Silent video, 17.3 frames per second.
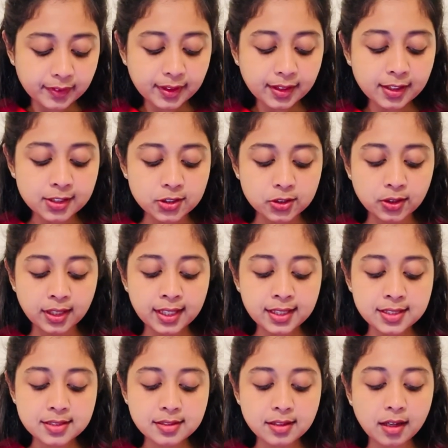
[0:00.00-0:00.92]
So let's
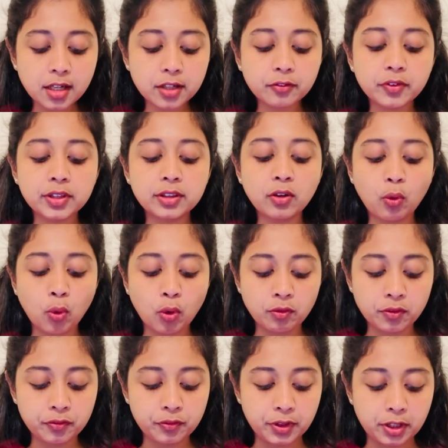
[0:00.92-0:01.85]
start with the
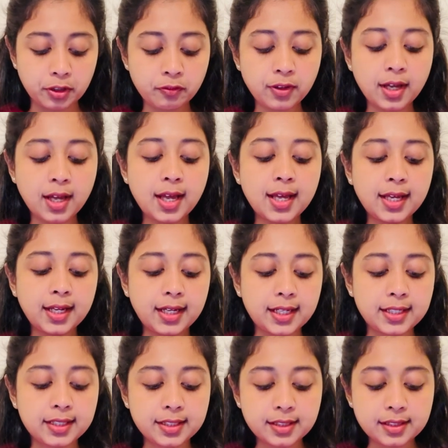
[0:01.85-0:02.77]
overview. It
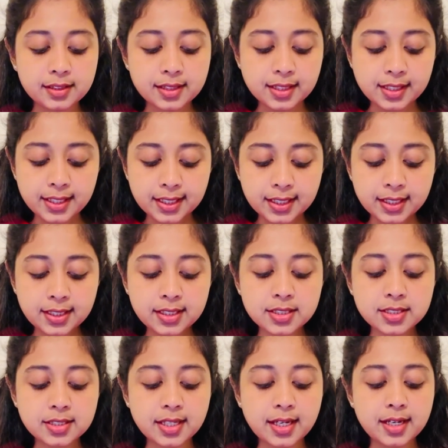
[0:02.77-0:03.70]
clearly
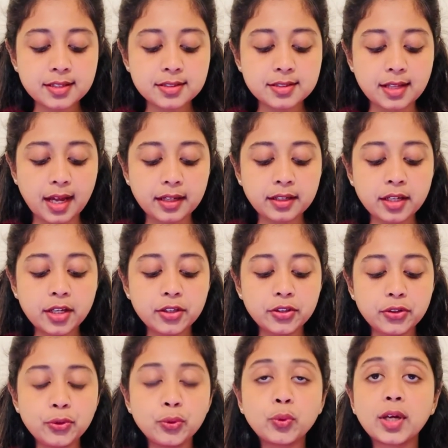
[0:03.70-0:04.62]
states that
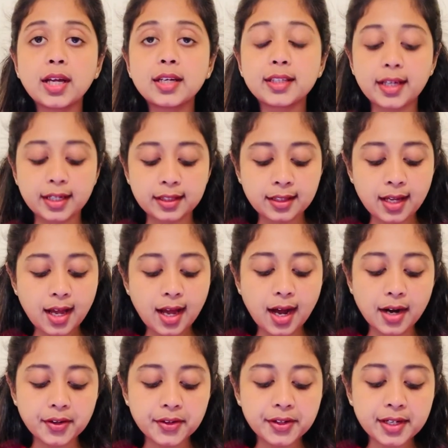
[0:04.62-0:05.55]
you can get
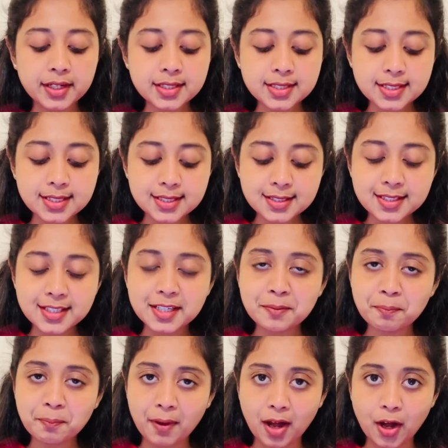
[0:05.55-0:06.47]

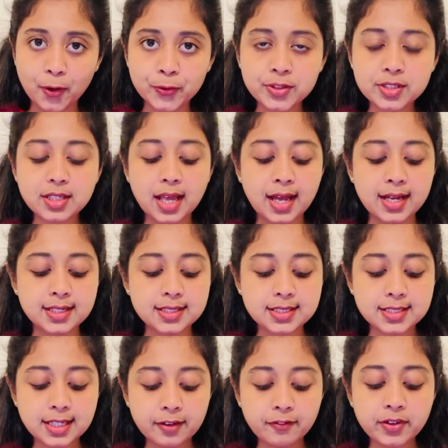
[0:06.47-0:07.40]
£116 and
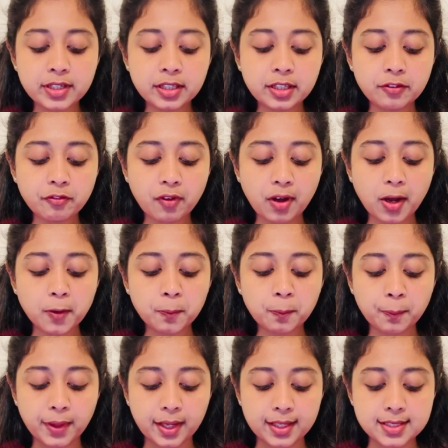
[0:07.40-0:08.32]
75
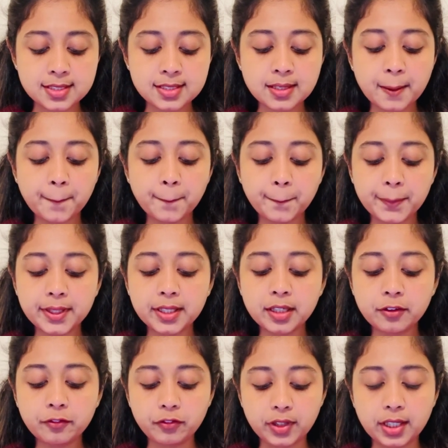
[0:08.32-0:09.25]
pence per
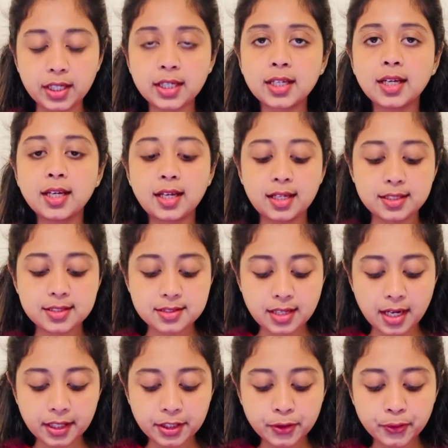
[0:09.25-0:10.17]
week
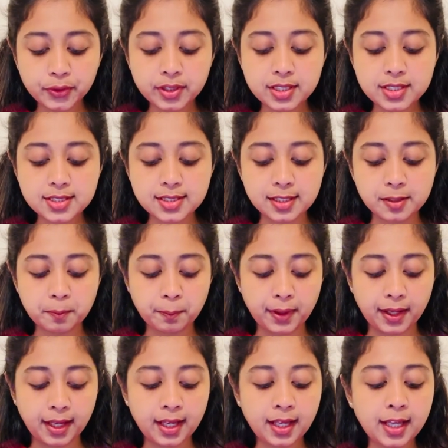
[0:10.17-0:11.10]
statutory sick
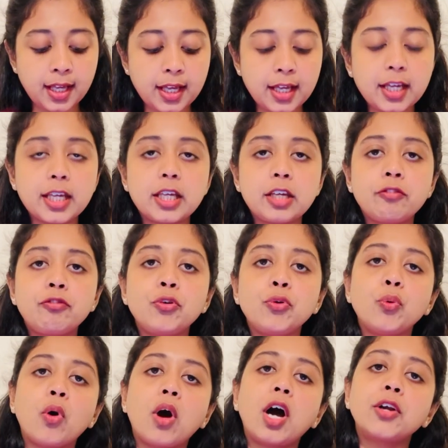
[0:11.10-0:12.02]
pay if you
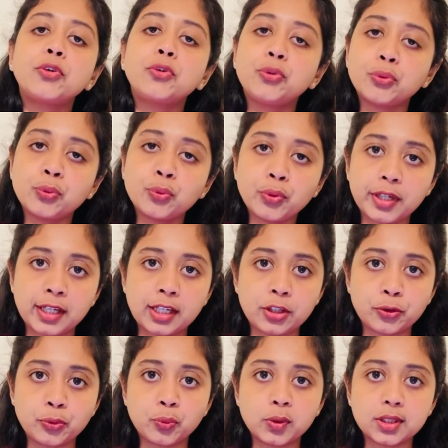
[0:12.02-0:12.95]
are too ill to
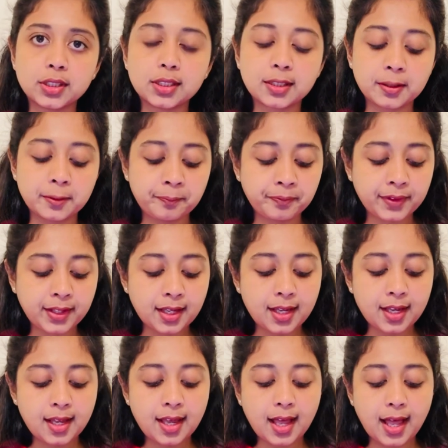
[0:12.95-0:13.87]
work.
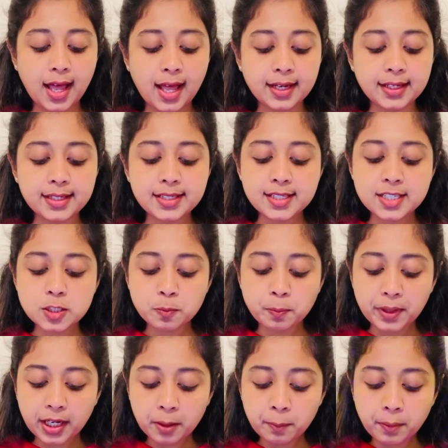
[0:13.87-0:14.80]
And it is
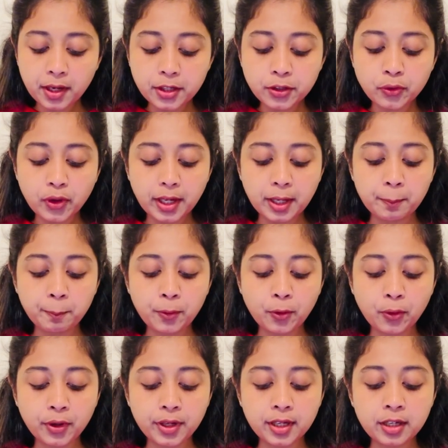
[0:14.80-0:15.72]
paid by your
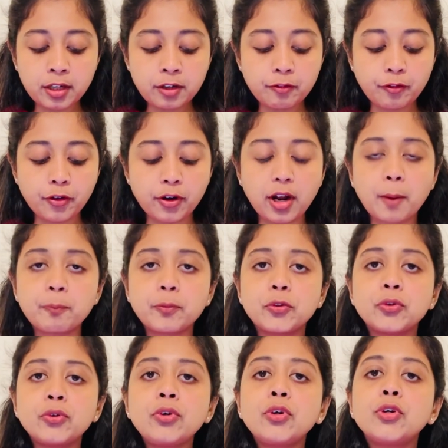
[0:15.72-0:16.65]
employer for up
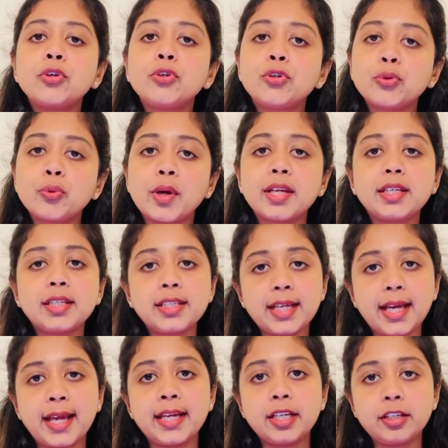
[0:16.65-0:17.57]
to
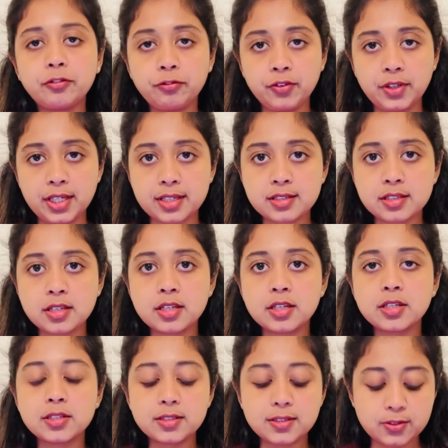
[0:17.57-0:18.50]
28 weeks.
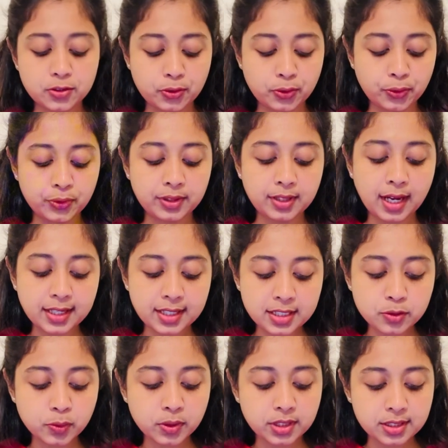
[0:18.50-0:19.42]
So that is
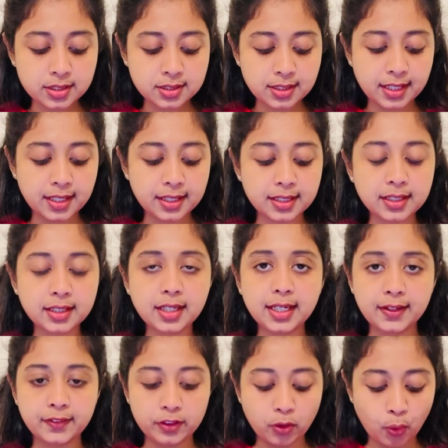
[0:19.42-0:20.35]
what is stated in
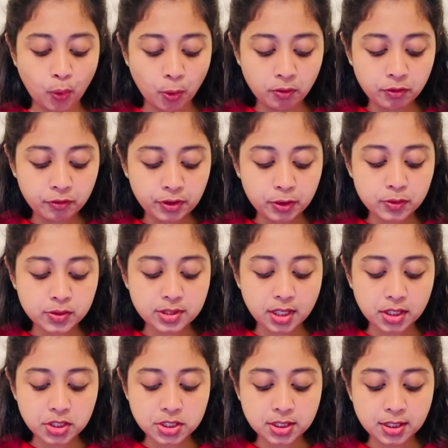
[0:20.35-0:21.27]
the overview
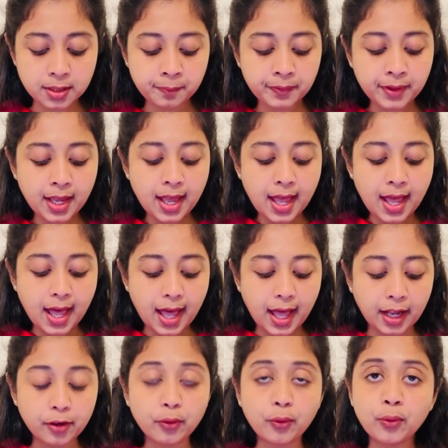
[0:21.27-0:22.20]
section.
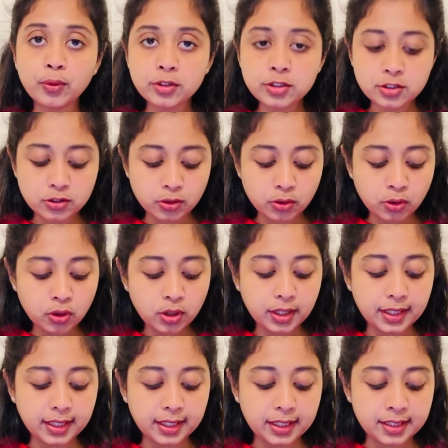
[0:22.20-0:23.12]
And also
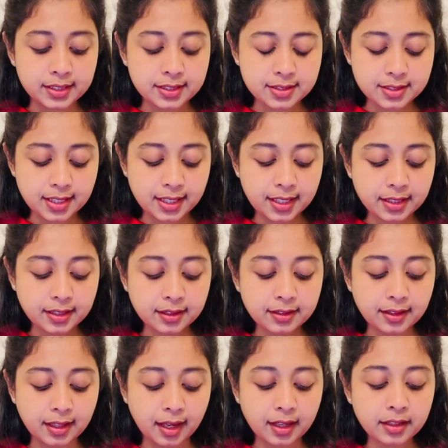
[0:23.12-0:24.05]
it stated
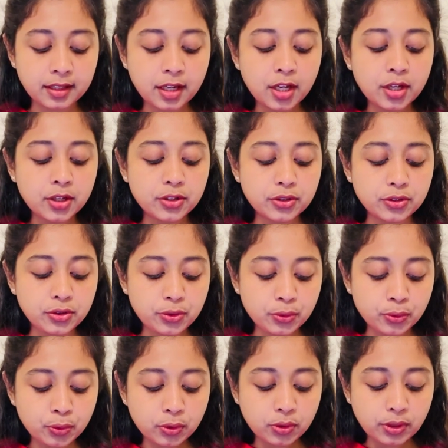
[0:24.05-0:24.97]
that
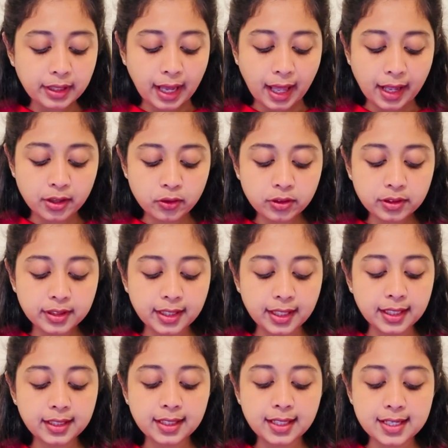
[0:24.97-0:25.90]
you cannot get
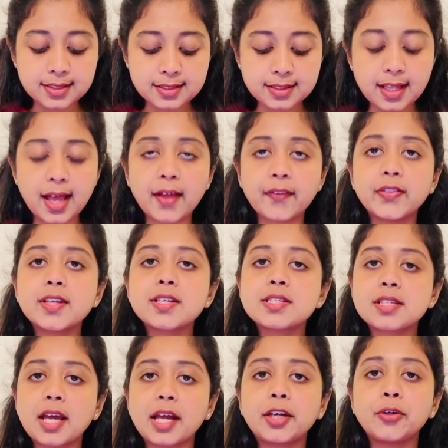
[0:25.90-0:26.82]
less than the
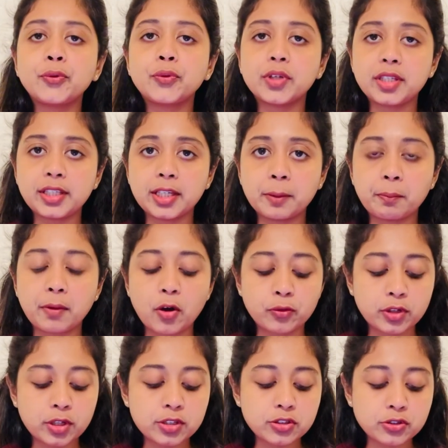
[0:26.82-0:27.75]
statutory amount.
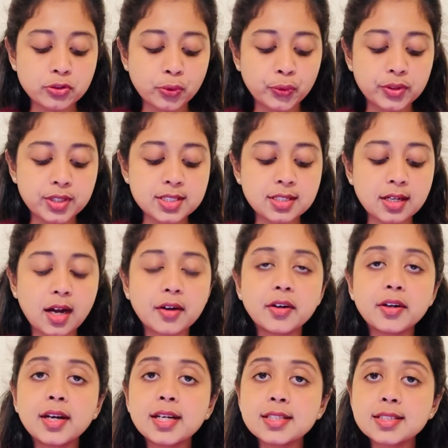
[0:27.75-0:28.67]
So this
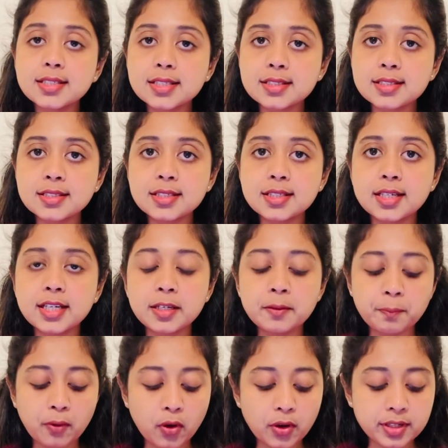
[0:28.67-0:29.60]

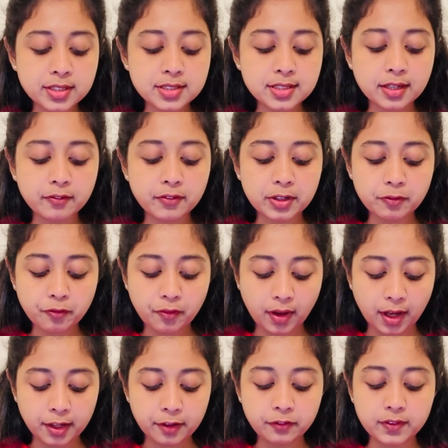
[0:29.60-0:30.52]

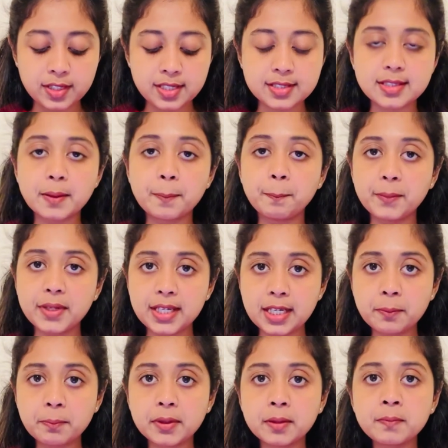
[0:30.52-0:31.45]
116.75 is the
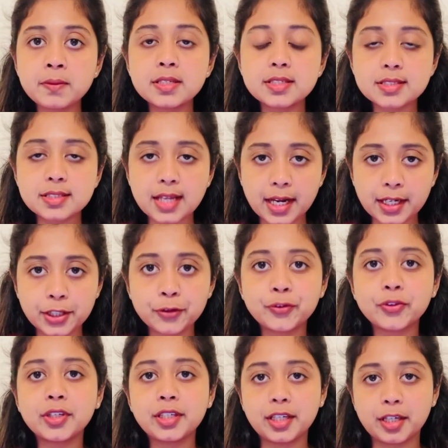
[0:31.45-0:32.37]
minimum
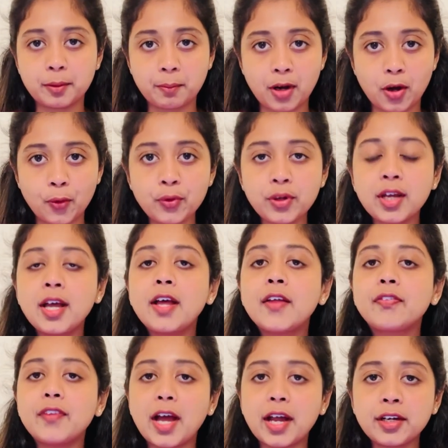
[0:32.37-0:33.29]
statutory amount
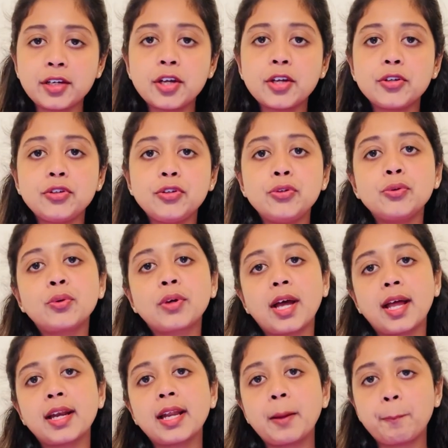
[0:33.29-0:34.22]
that you can
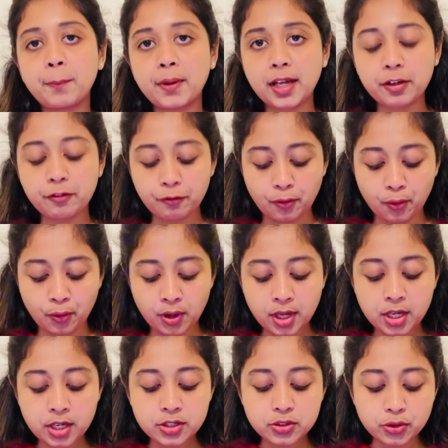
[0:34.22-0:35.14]
apply for.
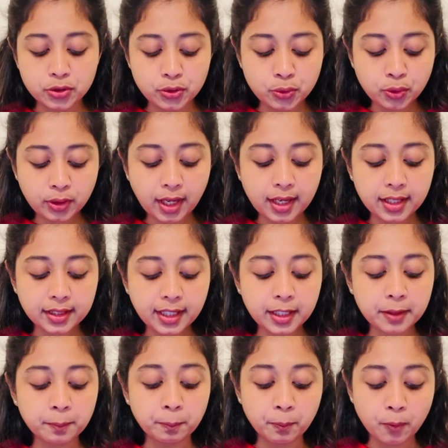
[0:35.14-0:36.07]
So you can get
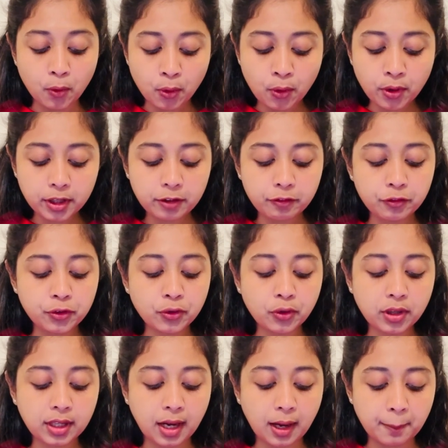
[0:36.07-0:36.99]
more if your
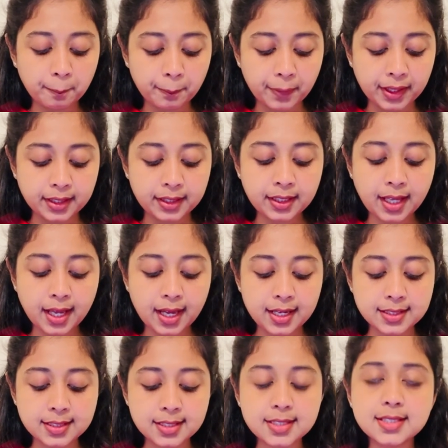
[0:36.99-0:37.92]
company has
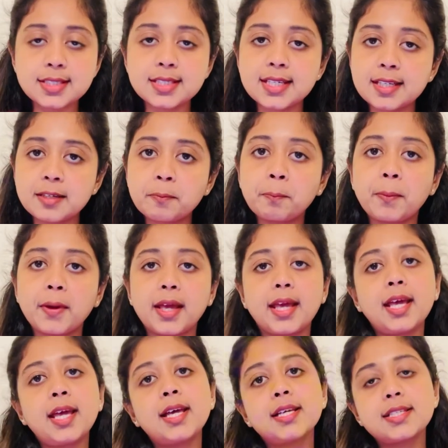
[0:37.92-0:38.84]
a sick
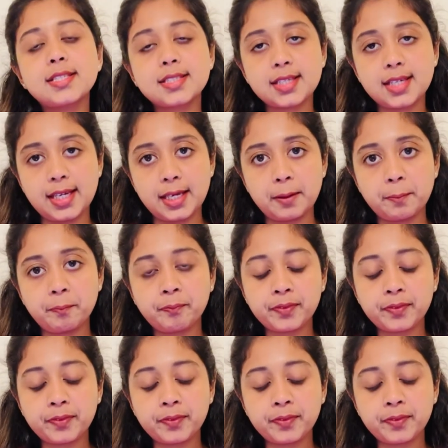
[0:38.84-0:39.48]
pay scheme.